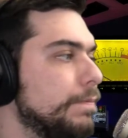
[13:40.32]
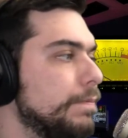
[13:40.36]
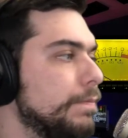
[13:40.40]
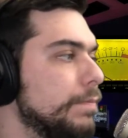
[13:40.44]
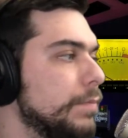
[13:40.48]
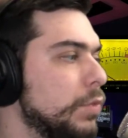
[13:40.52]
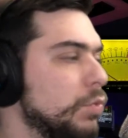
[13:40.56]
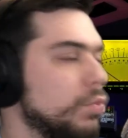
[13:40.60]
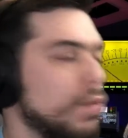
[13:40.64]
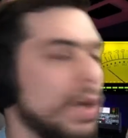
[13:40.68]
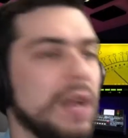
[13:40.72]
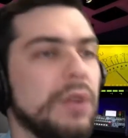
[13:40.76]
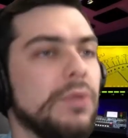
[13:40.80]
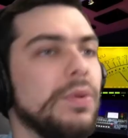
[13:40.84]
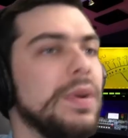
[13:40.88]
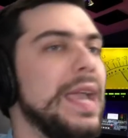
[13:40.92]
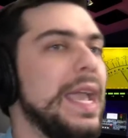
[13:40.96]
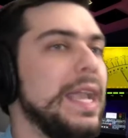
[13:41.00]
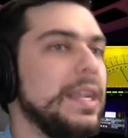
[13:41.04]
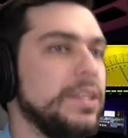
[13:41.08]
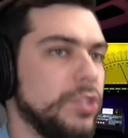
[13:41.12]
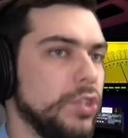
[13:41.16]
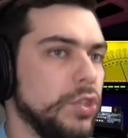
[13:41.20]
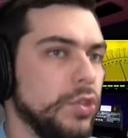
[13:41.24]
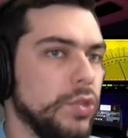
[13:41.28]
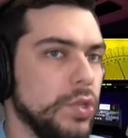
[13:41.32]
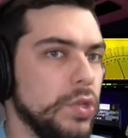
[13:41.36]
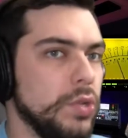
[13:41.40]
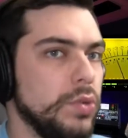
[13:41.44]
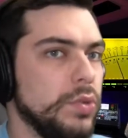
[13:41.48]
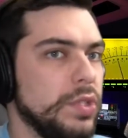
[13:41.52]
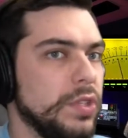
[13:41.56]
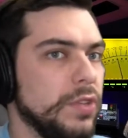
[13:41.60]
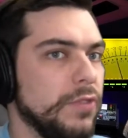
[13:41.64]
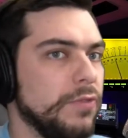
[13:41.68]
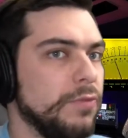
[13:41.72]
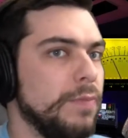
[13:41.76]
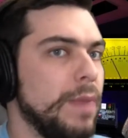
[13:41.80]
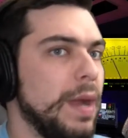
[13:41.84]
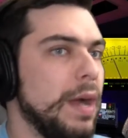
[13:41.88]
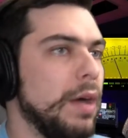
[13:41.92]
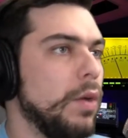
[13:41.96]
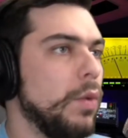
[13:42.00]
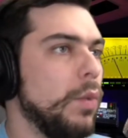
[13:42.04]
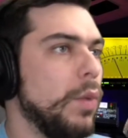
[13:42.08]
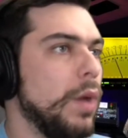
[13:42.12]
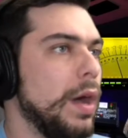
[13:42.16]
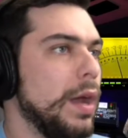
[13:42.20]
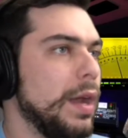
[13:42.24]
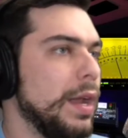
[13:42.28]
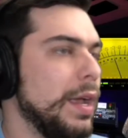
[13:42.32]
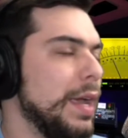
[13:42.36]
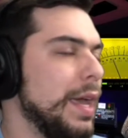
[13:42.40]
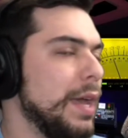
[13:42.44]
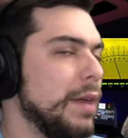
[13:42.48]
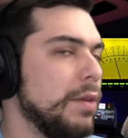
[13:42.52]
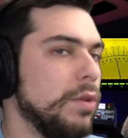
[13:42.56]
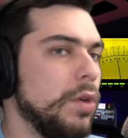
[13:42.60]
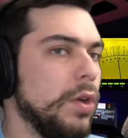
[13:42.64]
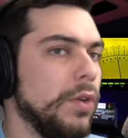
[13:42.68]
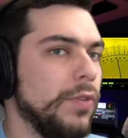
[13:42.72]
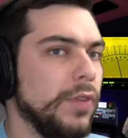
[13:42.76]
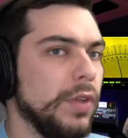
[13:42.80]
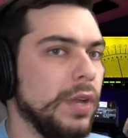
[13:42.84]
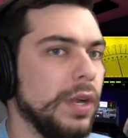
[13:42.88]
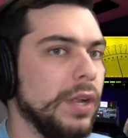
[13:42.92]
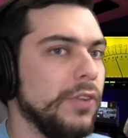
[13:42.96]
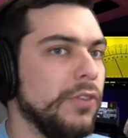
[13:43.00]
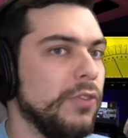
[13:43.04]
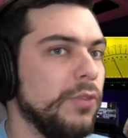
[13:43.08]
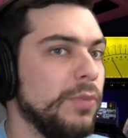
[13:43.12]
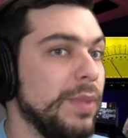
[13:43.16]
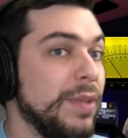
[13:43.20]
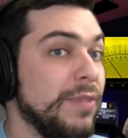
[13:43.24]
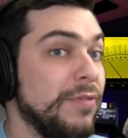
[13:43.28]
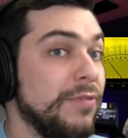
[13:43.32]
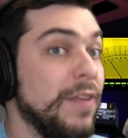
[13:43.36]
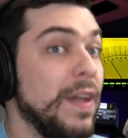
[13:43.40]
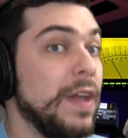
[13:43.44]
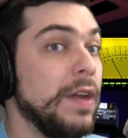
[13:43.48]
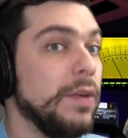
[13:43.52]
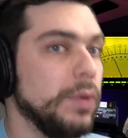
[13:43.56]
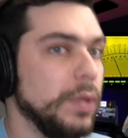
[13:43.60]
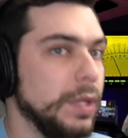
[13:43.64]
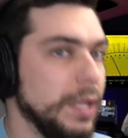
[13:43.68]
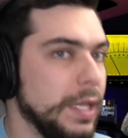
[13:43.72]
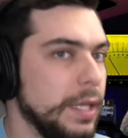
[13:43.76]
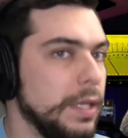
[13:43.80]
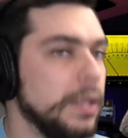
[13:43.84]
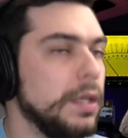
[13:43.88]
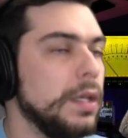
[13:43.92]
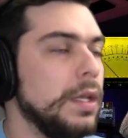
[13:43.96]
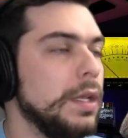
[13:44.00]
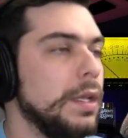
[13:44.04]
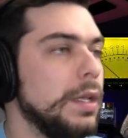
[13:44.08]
recreational use of marijuana, I don't know if it'll ever be federally